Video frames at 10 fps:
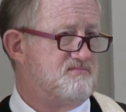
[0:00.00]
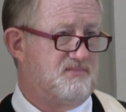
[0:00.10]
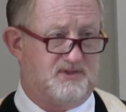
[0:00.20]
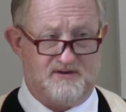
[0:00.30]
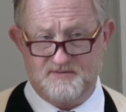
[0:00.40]

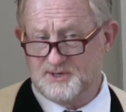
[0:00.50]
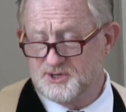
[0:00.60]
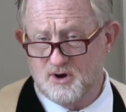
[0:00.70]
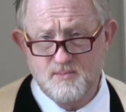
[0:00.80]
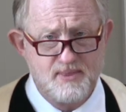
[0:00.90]
with every
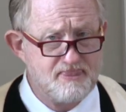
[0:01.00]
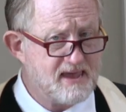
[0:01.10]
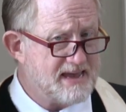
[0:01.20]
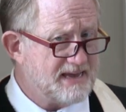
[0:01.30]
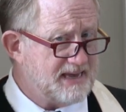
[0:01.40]
sermon,
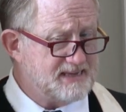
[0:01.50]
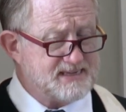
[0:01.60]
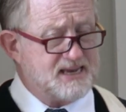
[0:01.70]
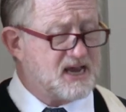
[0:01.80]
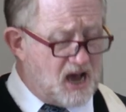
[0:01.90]
he
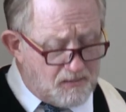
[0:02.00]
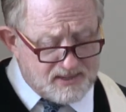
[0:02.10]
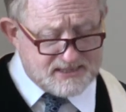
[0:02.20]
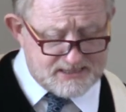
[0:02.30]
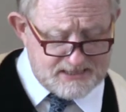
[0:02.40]
said, "Come
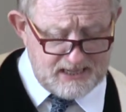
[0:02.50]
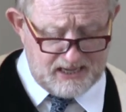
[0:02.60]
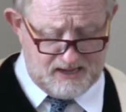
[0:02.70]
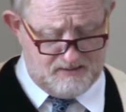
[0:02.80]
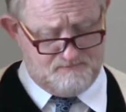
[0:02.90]
and
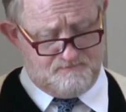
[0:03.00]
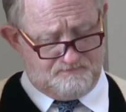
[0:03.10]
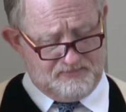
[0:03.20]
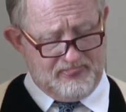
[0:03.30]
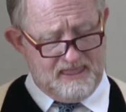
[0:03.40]
see."
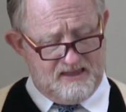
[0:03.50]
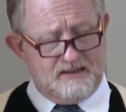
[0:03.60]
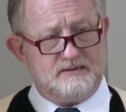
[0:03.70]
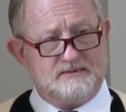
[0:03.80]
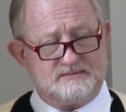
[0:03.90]

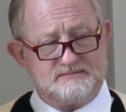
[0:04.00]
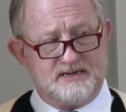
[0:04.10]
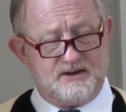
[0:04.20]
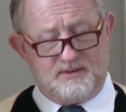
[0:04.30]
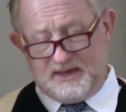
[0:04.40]

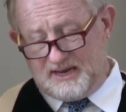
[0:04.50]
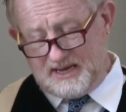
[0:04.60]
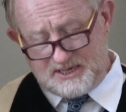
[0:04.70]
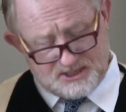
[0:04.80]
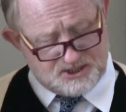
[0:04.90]
Now, in
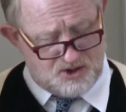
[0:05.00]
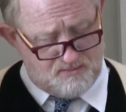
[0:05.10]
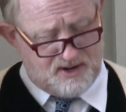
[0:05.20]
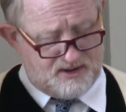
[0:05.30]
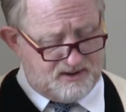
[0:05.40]
his
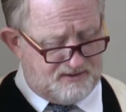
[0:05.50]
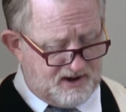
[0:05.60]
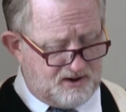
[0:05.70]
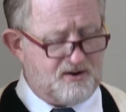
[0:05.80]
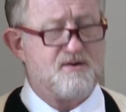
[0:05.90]
sermon
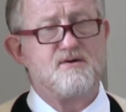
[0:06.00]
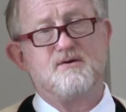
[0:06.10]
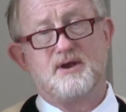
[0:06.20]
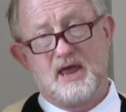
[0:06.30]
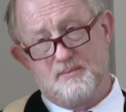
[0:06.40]
that
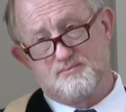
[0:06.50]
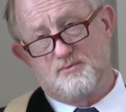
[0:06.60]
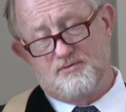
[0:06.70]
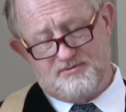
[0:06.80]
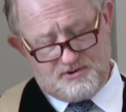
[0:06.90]
occurred
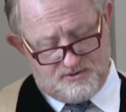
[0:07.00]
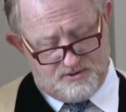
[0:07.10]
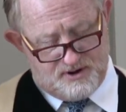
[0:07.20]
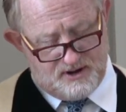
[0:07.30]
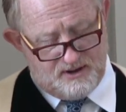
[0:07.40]
April
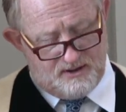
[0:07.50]
3rd,